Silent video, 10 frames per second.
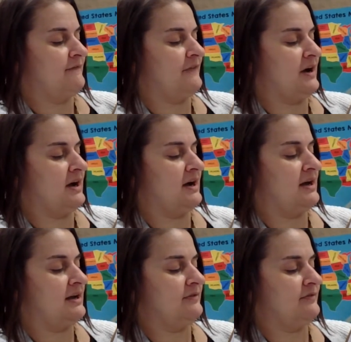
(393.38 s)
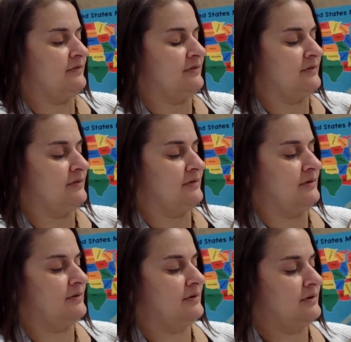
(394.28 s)
Five
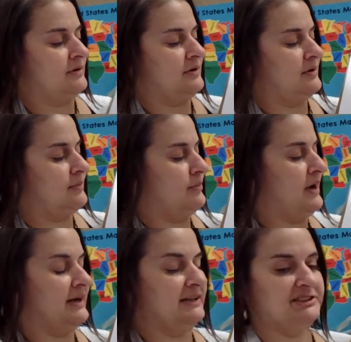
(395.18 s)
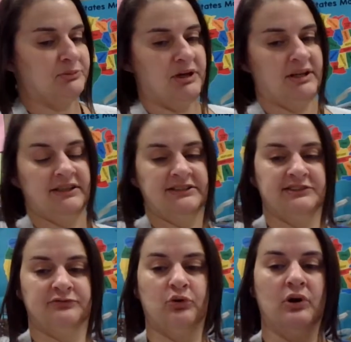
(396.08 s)
minus one
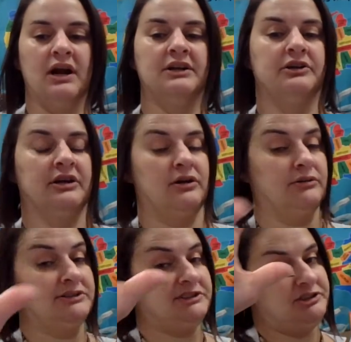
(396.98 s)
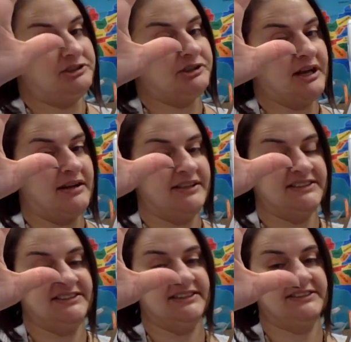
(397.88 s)
is four, and you can always use your
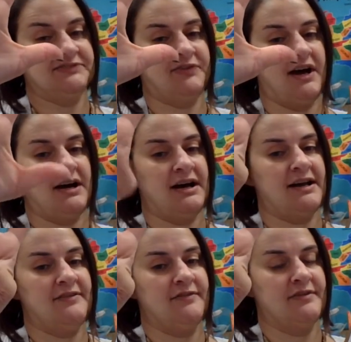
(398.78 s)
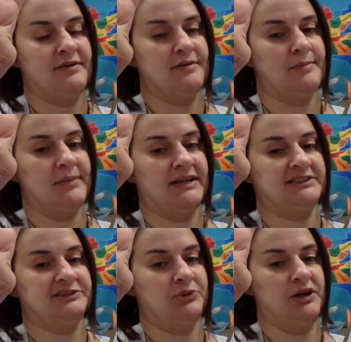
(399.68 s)
counting sticks. Five
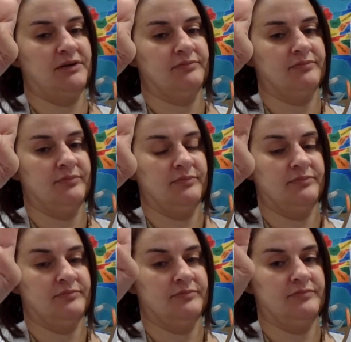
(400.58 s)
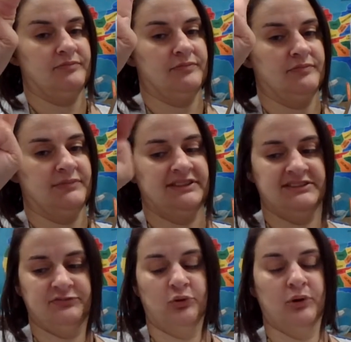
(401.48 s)
minus one is
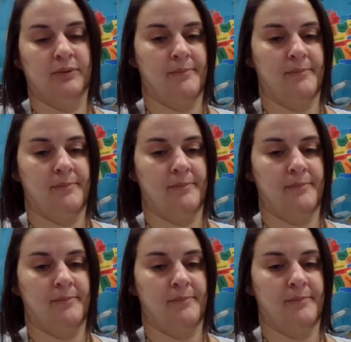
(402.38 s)
four.